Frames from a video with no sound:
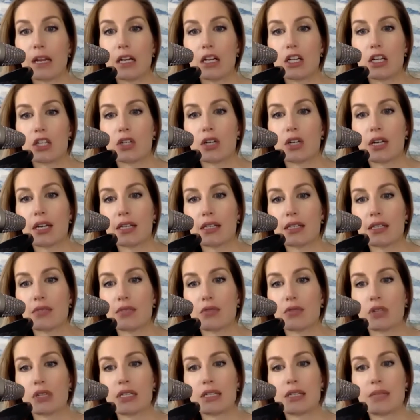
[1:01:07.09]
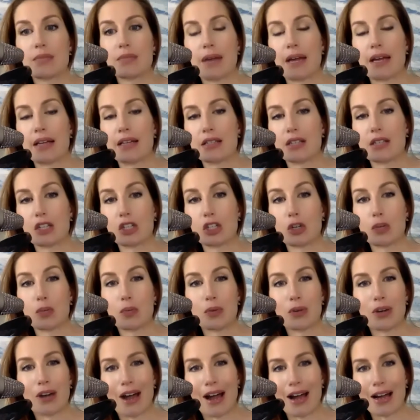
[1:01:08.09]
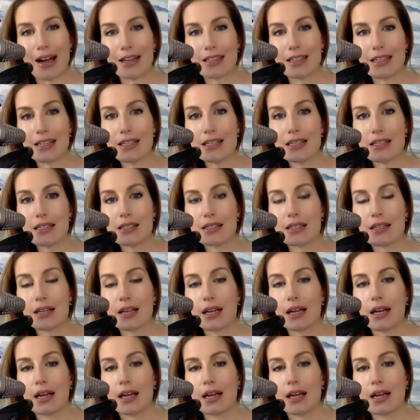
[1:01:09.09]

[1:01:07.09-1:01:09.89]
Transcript: So I guess it really depends on your practice.